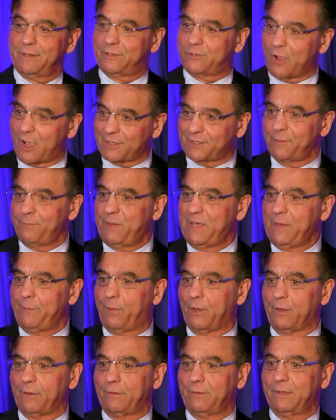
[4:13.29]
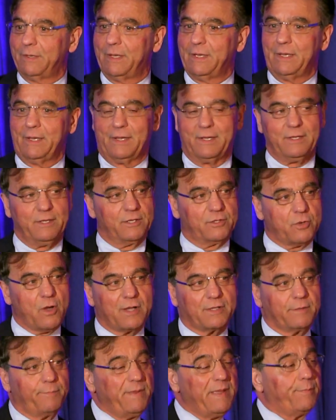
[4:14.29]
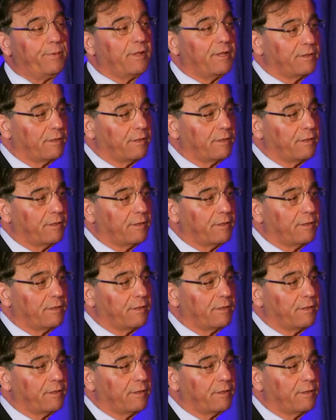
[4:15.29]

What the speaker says: talk to people, you talk to people